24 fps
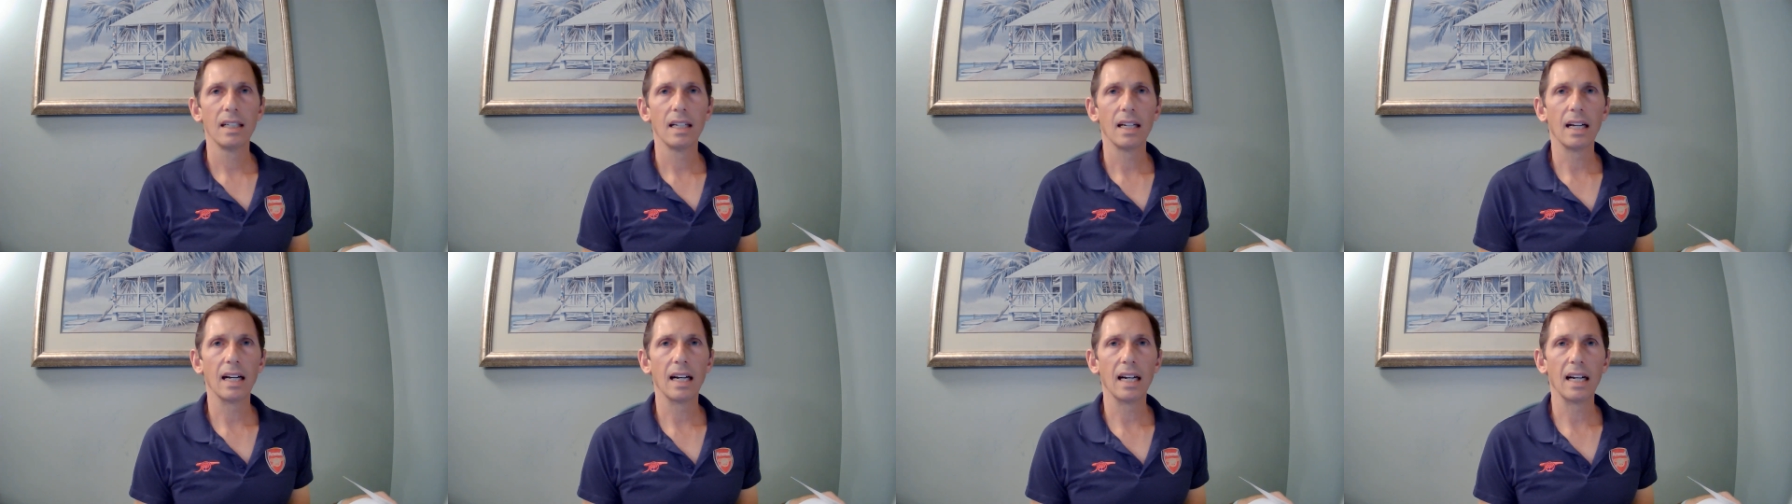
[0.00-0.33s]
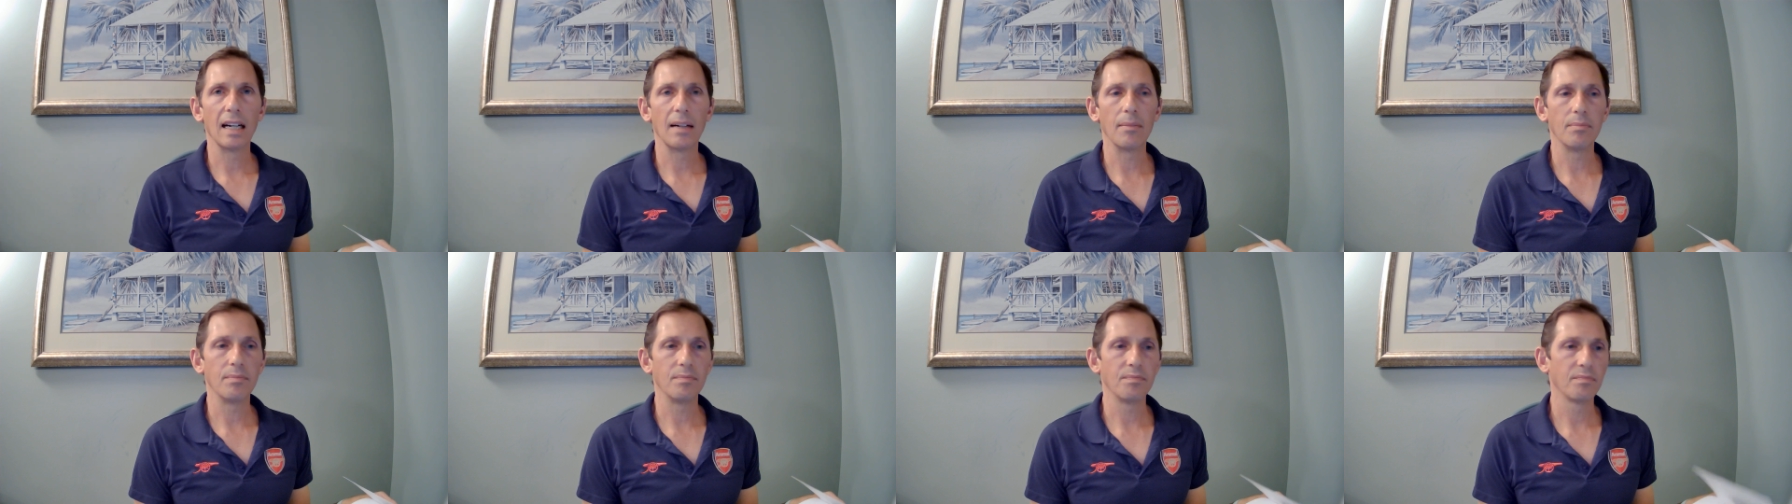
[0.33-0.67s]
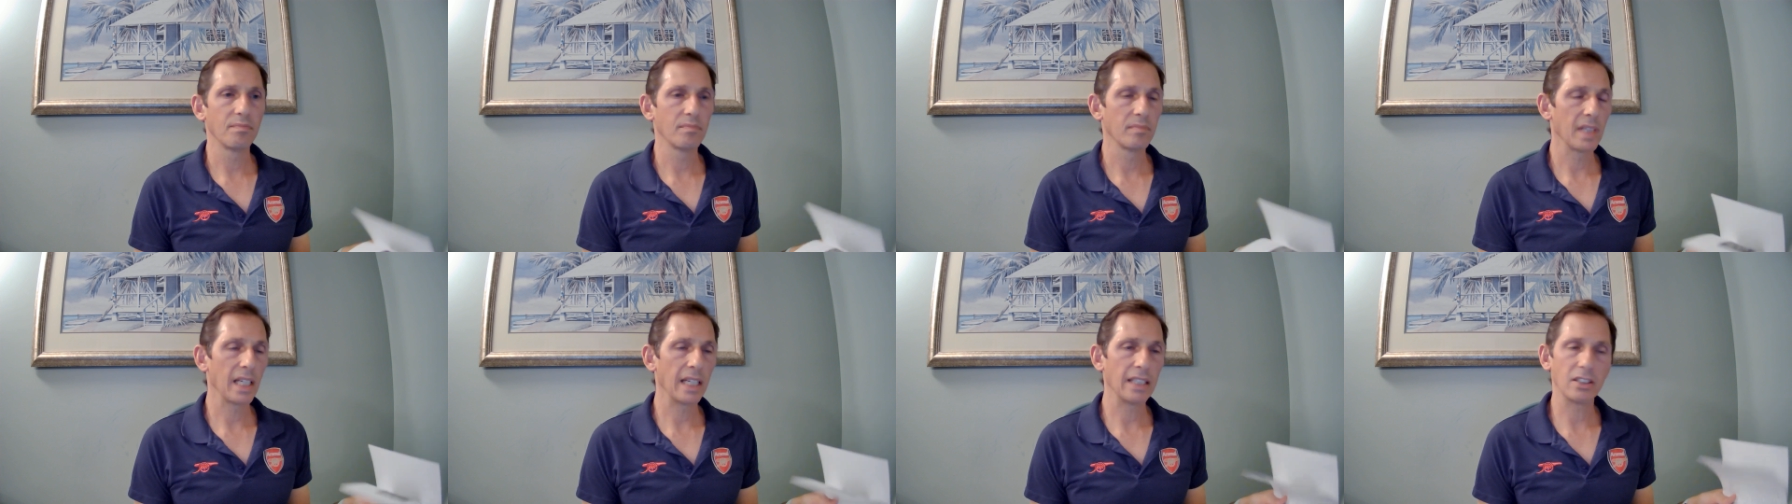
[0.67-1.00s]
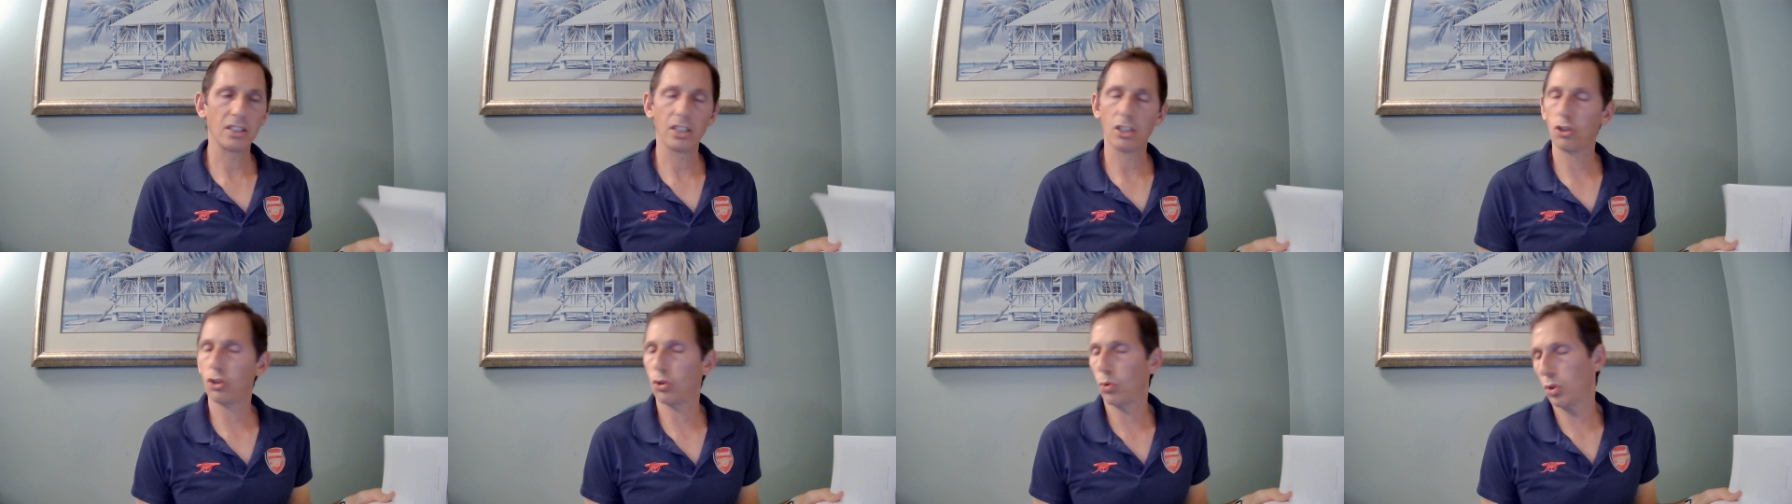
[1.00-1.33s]
Um, it's
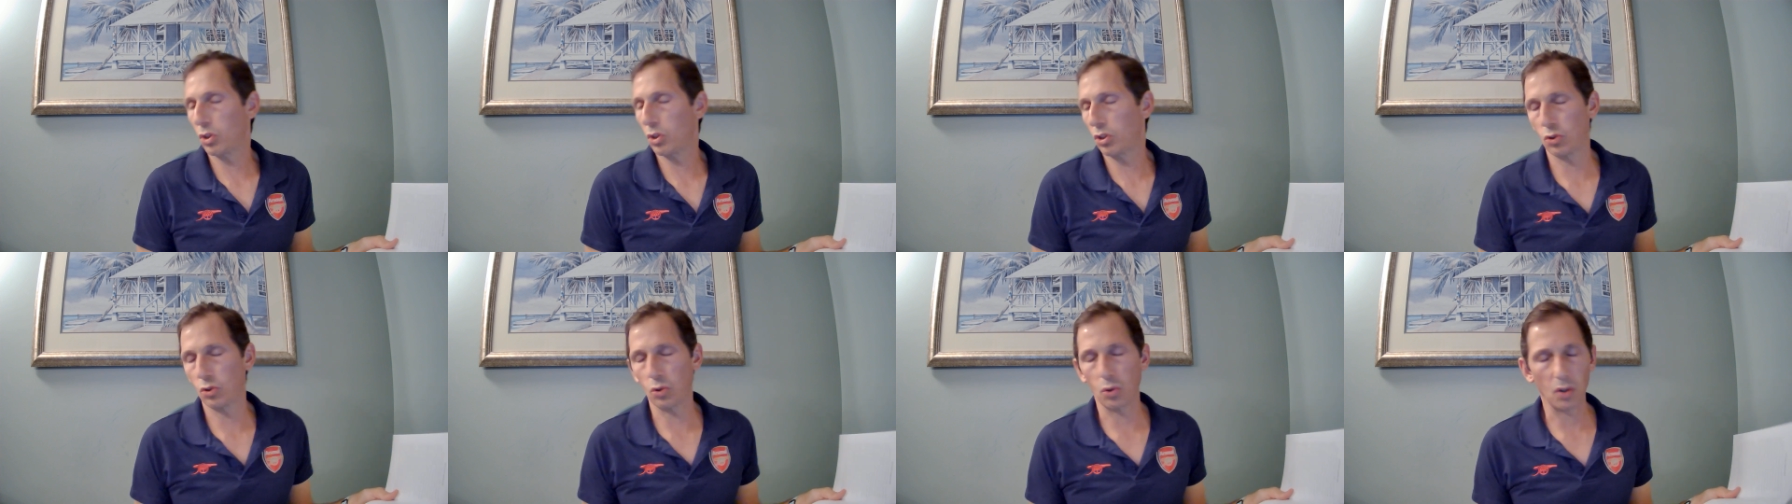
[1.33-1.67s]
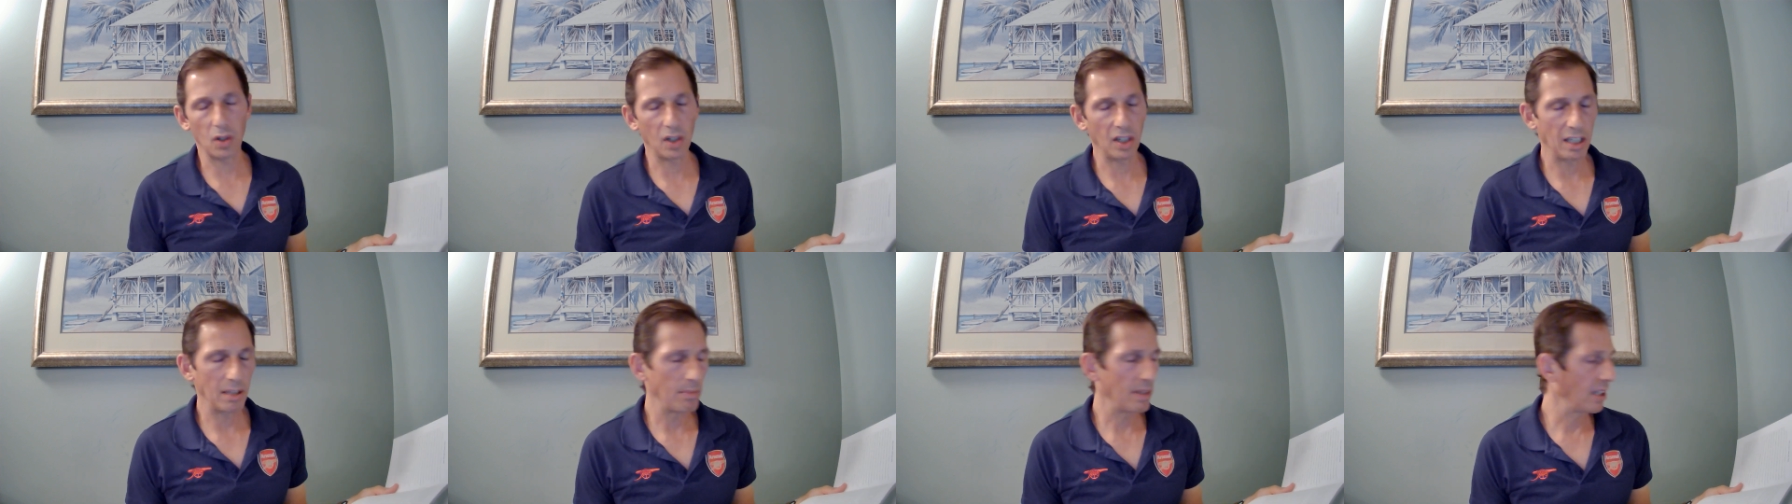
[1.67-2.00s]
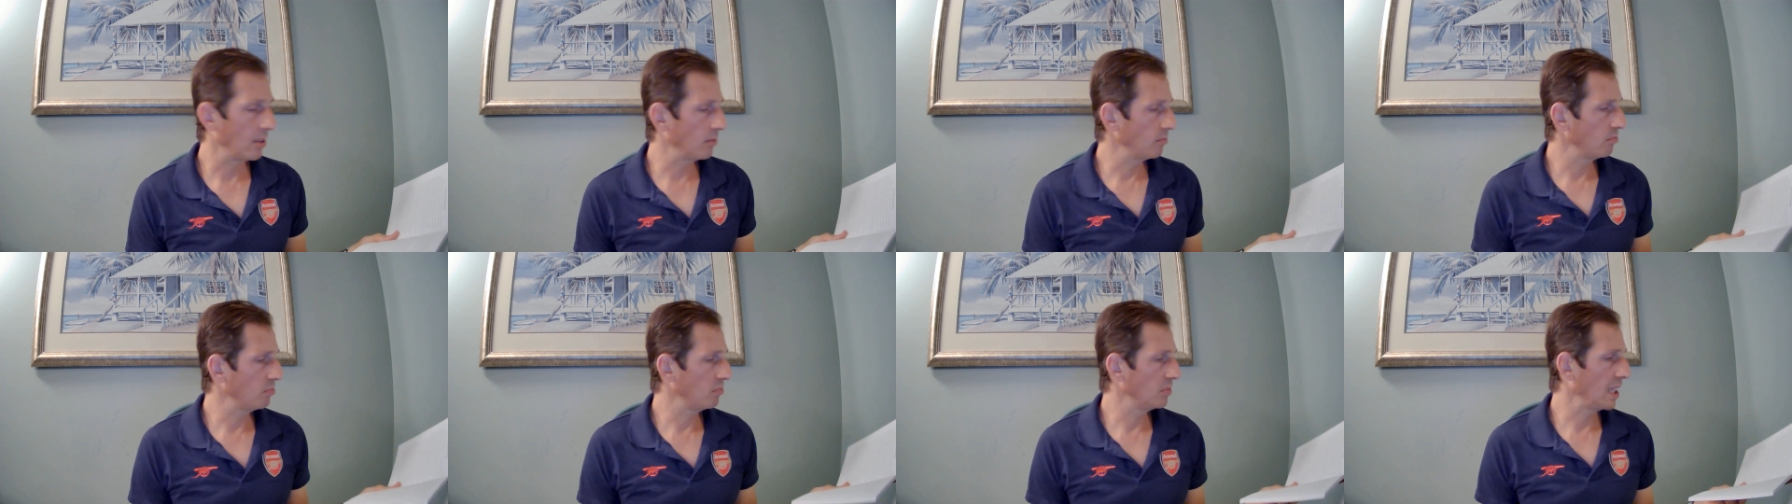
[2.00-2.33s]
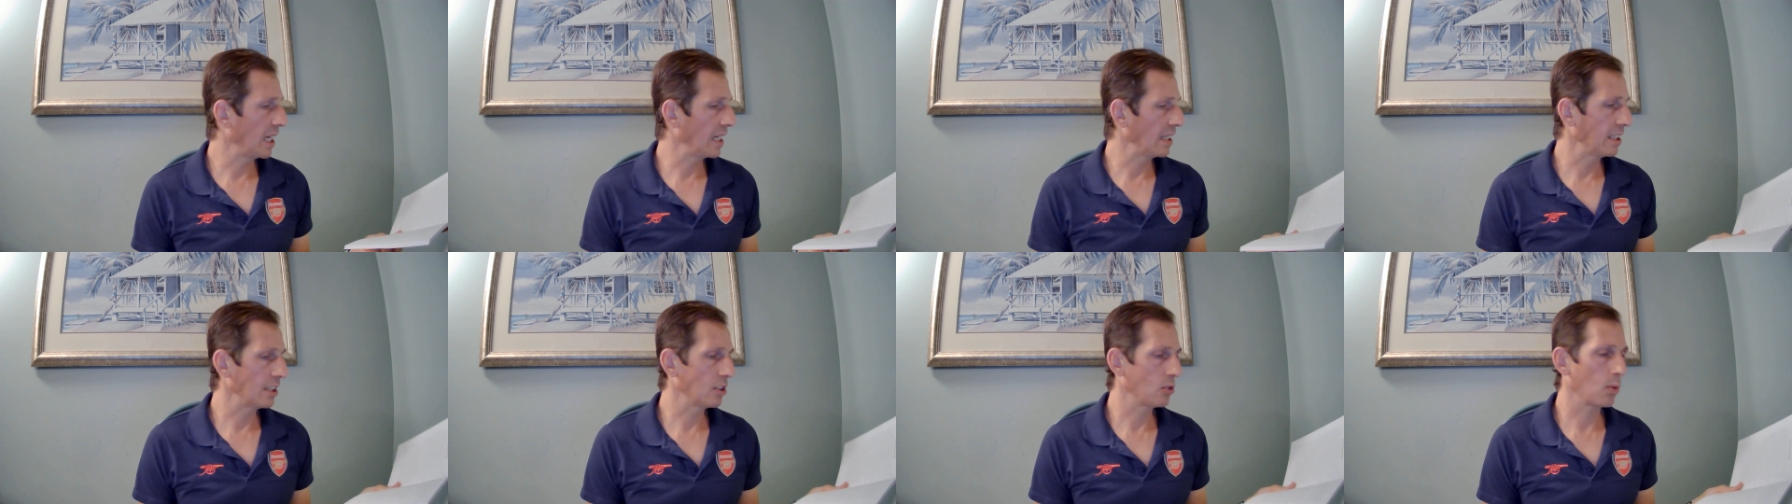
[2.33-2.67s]
a short story about
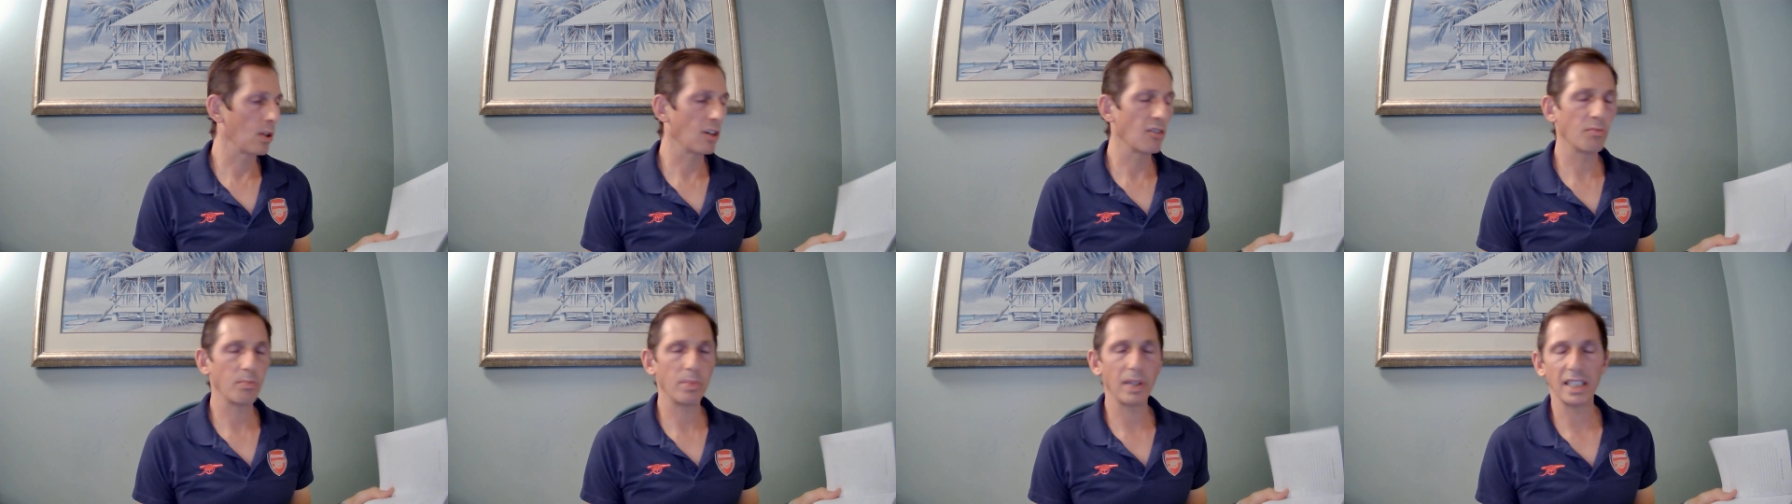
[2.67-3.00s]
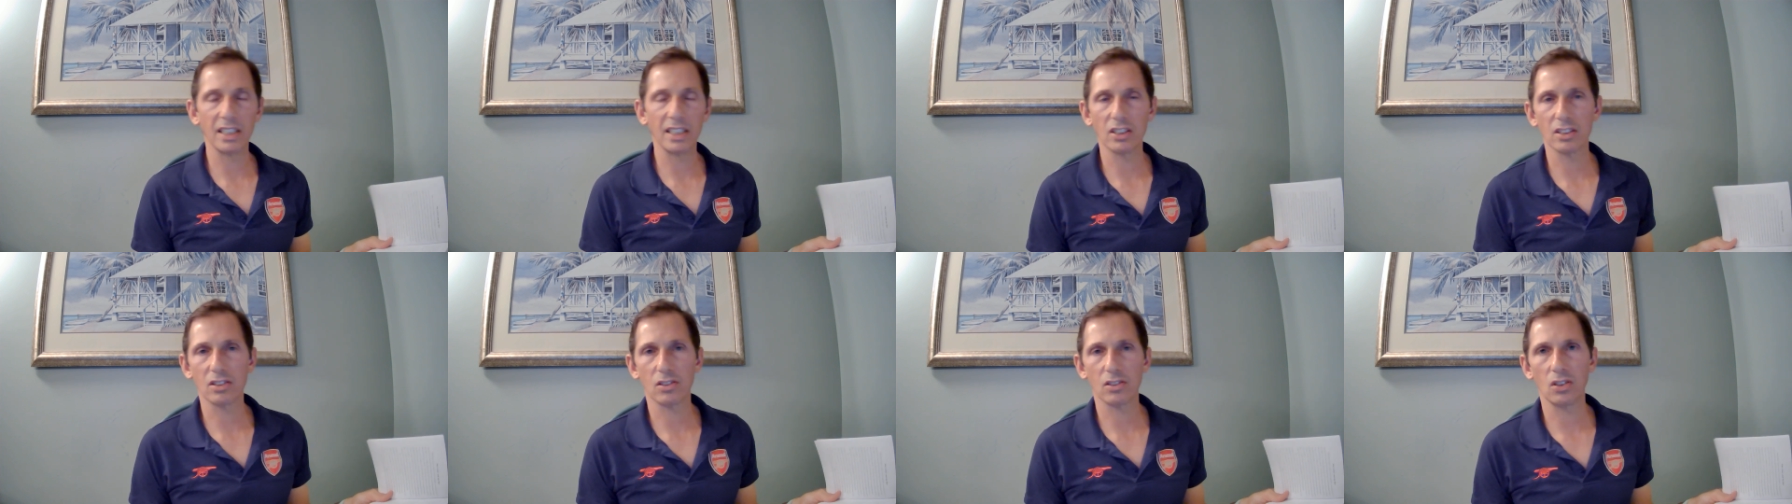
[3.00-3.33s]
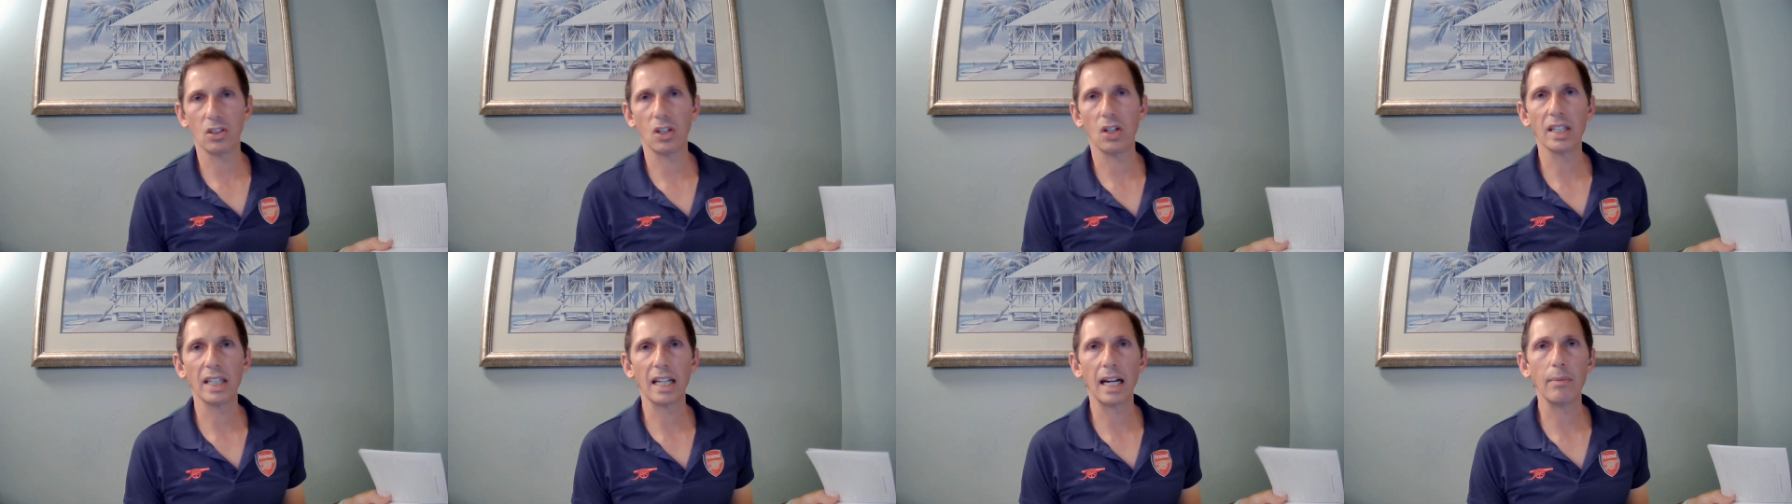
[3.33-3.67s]
10 to 12 pages long.